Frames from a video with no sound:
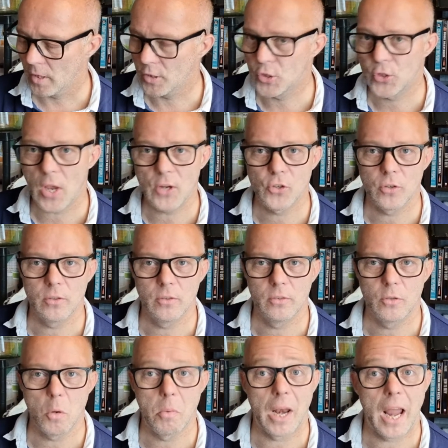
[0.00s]
session
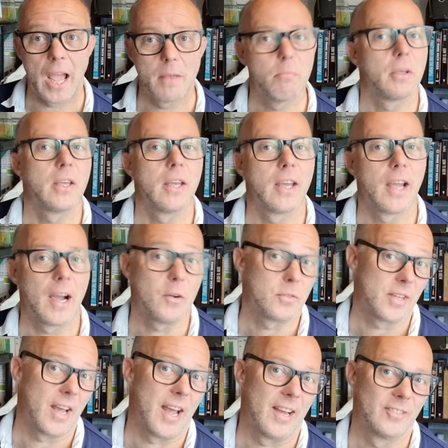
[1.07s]
double IPA,
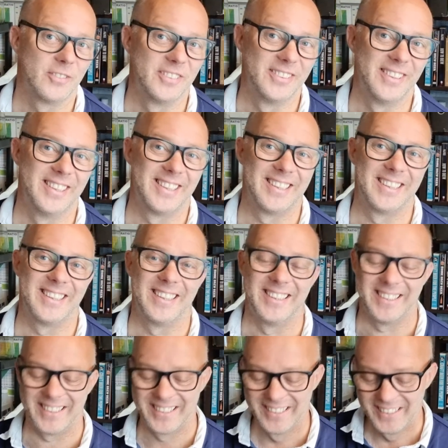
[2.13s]
how's
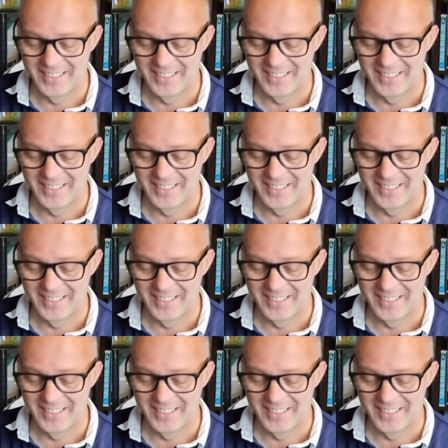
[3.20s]
that?